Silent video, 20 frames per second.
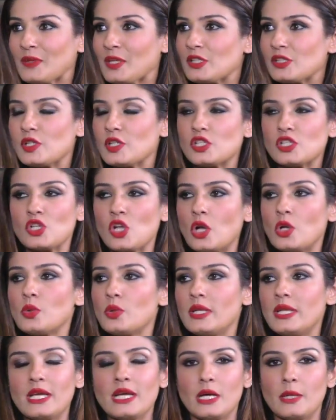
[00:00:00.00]
So it's not
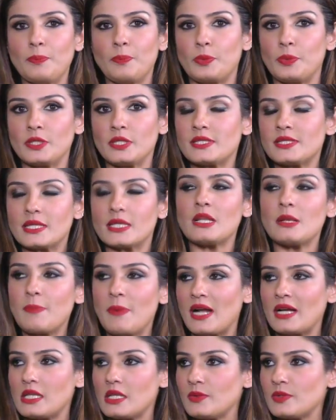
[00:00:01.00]
only a political
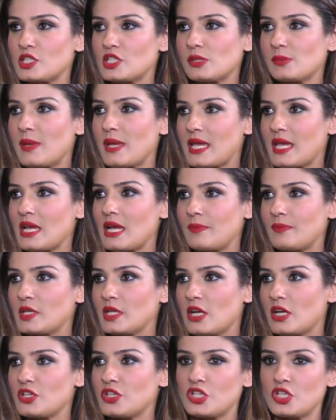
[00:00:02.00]
party which is making up the
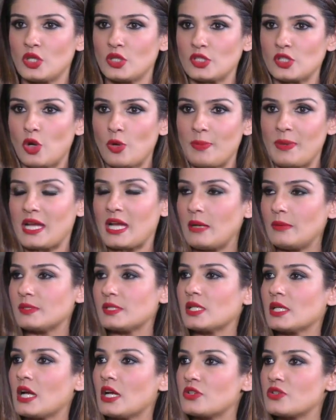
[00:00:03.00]
country or
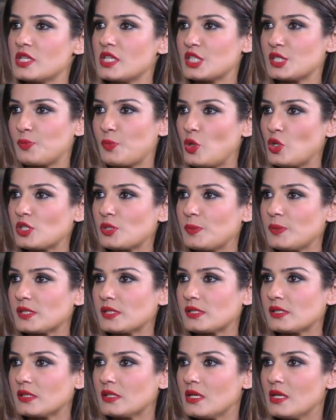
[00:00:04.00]
becomes the country's
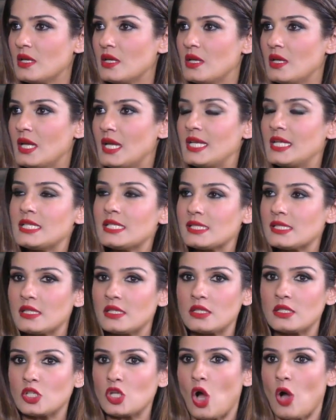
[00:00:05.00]
spokesperson. It is
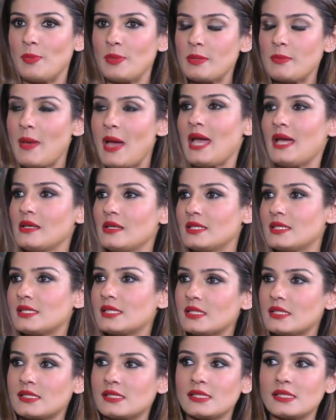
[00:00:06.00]
the common man, it's
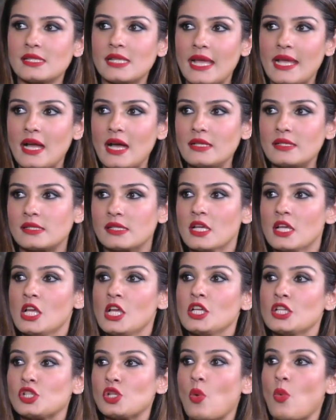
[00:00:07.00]
citizens like us.
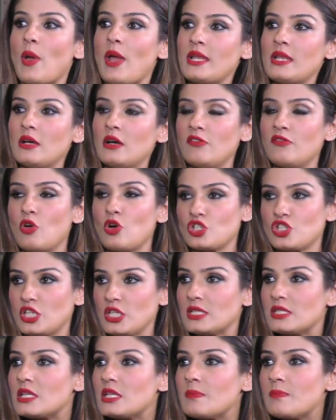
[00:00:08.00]
So when a
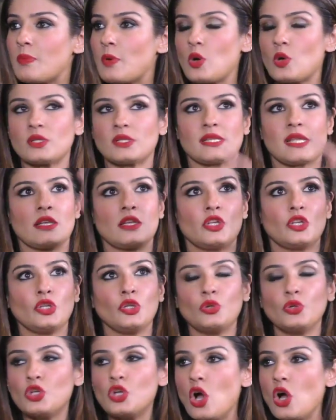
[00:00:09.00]
Washington Post and a
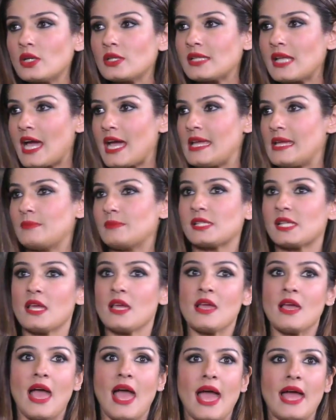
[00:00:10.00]
New York Times
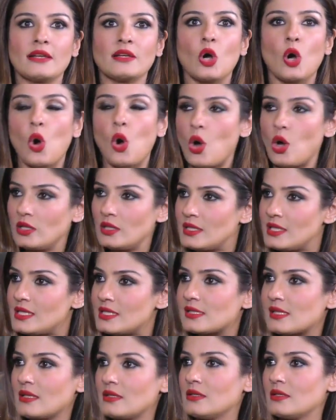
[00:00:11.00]
and all
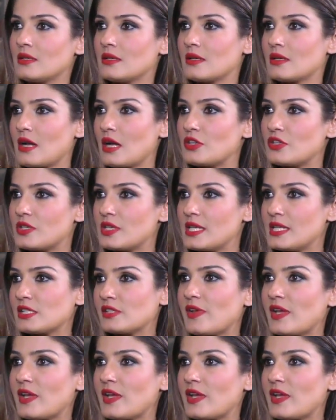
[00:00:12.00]
these other countries,